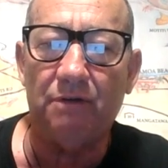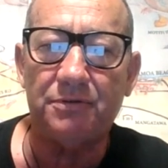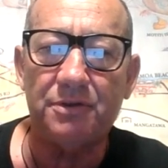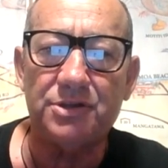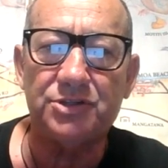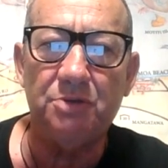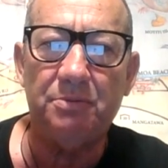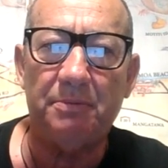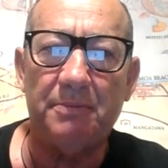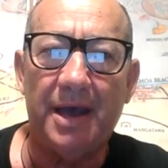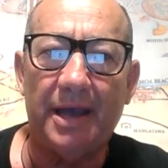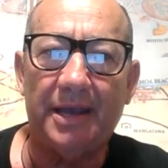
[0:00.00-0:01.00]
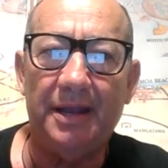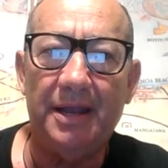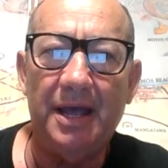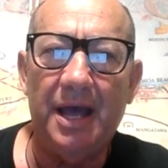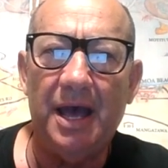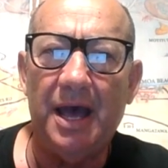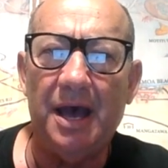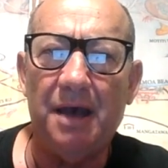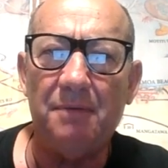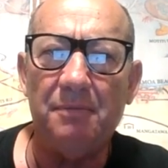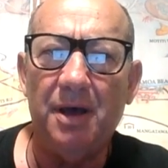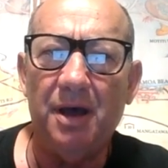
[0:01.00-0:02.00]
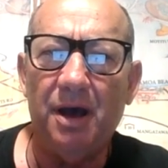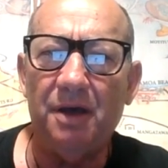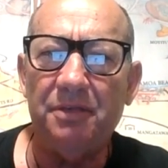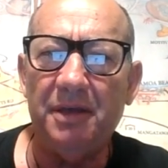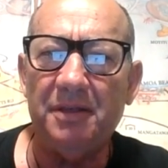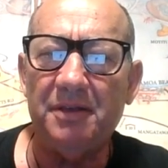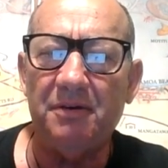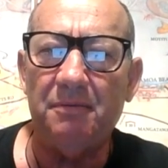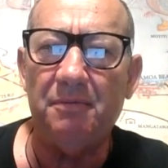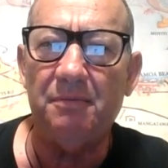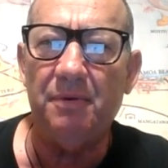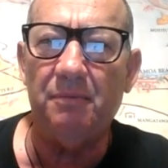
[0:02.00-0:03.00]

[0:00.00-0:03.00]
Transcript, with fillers: off to the supermarket. Um, I think there are,